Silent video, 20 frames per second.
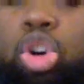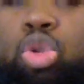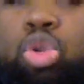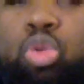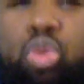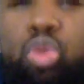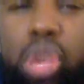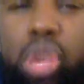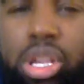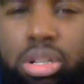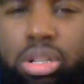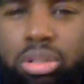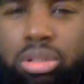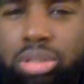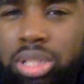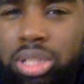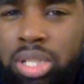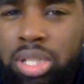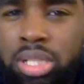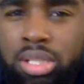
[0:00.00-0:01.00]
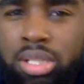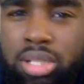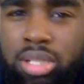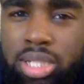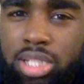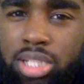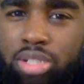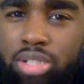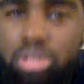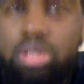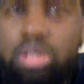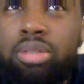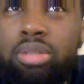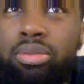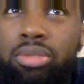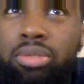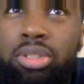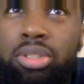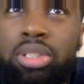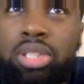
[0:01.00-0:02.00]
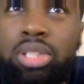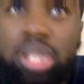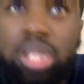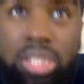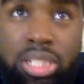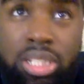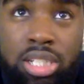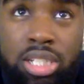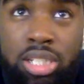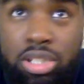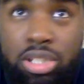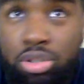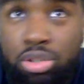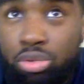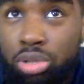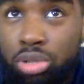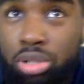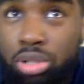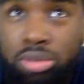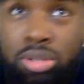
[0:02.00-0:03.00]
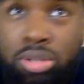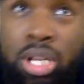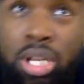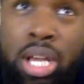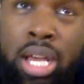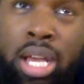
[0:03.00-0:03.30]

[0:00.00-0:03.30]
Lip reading: will to listen to the Duro,